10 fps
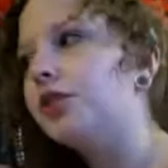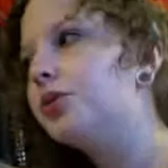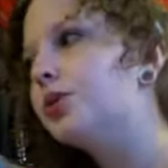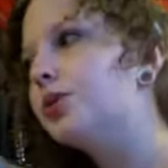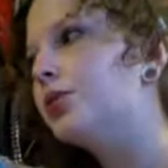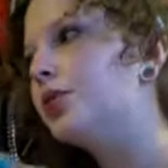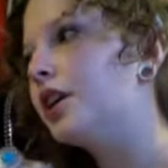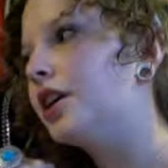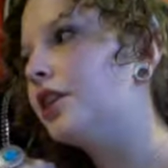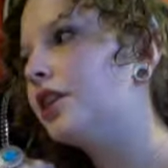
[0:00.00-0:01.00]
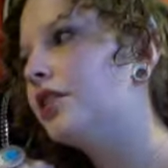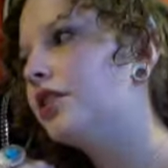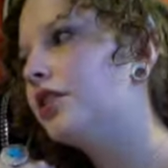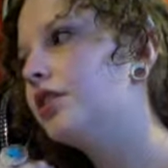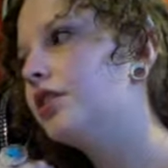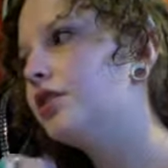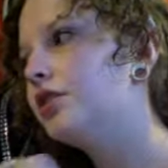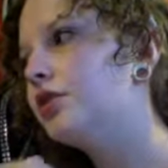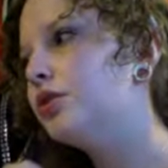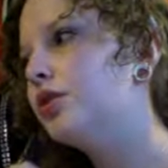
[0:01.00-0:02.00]
you simply take the
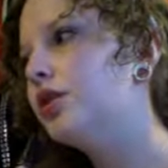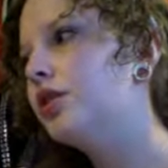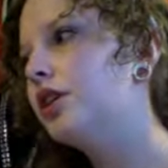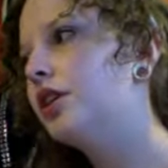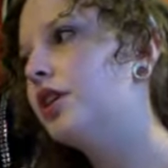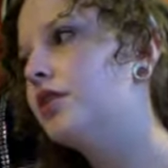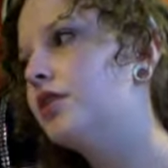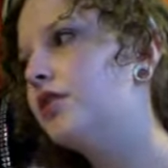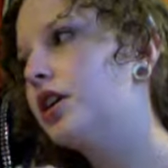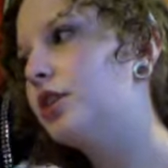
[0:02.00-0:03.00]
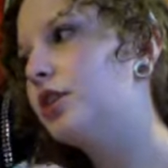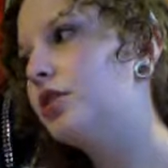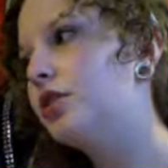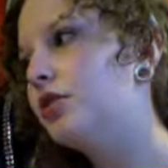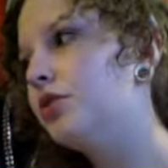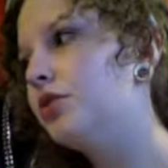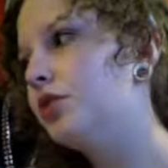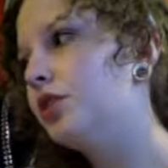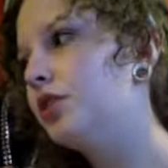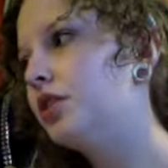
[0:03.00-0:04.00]
two ends of the hemp that you did it
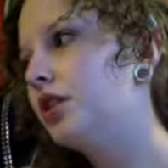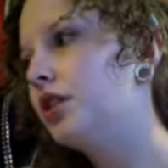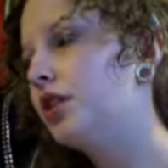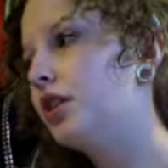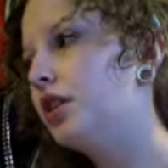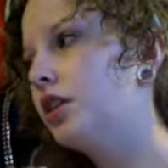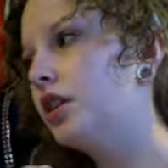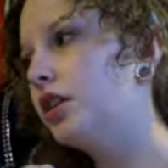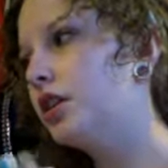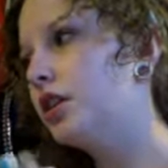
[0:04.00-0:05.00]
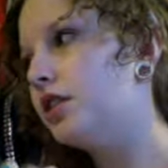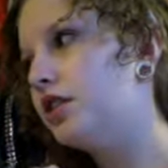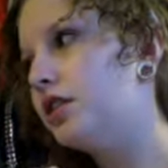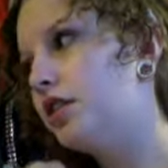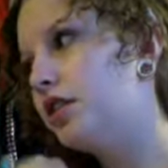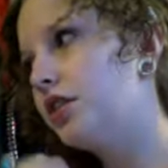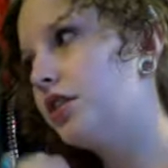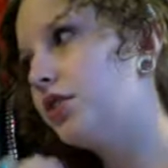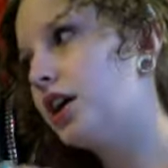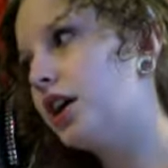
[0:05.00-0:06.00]
with, and you
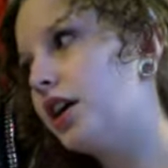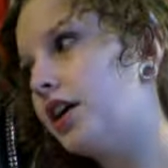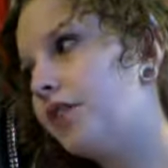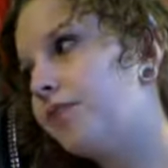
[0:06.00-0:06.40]
tie